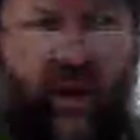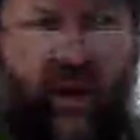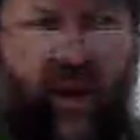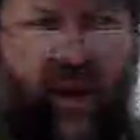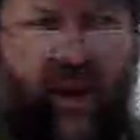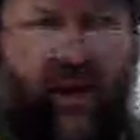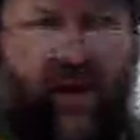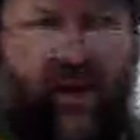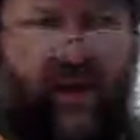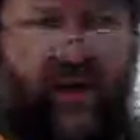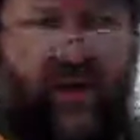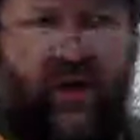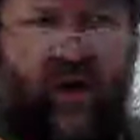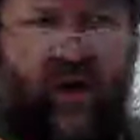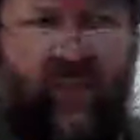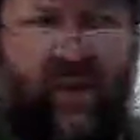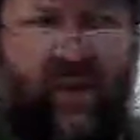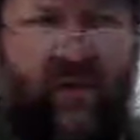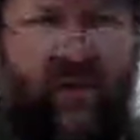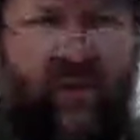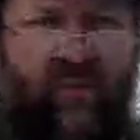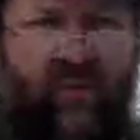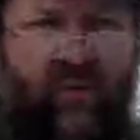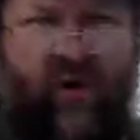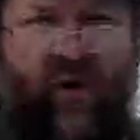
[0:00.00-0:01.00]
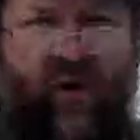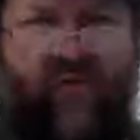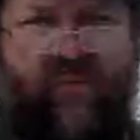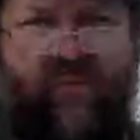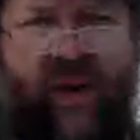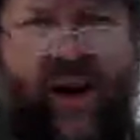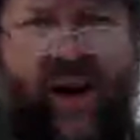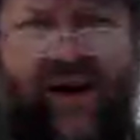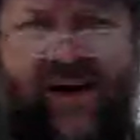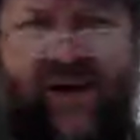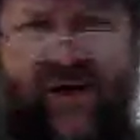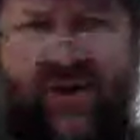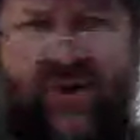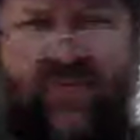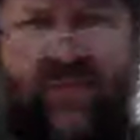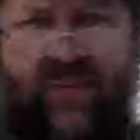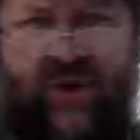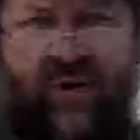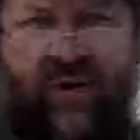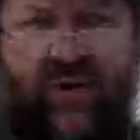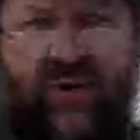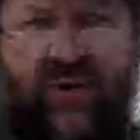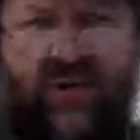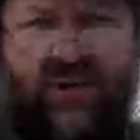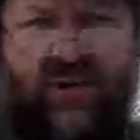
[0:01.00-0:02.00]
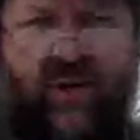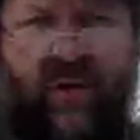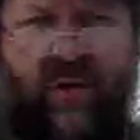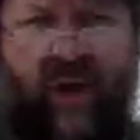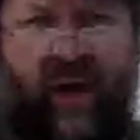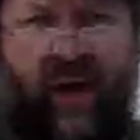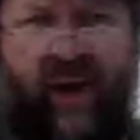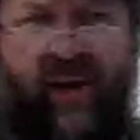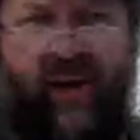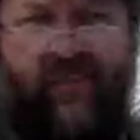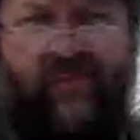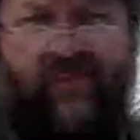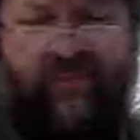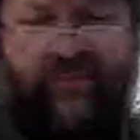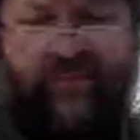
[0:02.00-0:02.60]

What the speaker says: A lot of people have put off pears because the